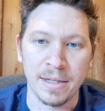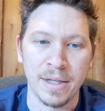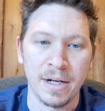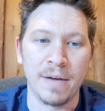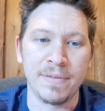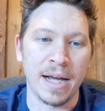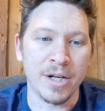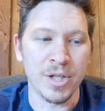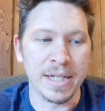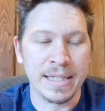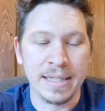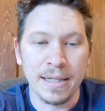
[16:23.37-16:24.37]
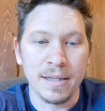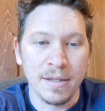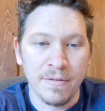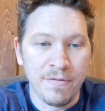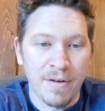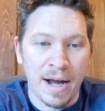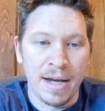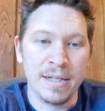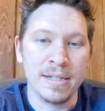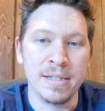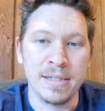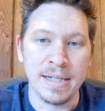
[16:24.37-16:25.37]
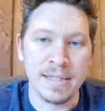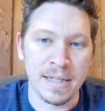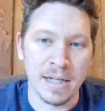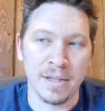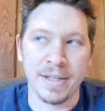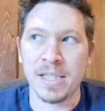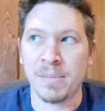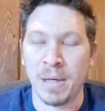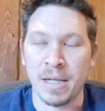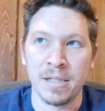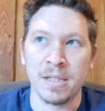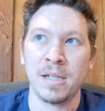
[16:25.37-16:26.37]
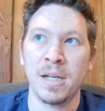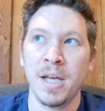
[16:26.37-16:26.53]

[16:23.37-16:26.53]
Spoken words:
they don't have to actually get the fine detail and spend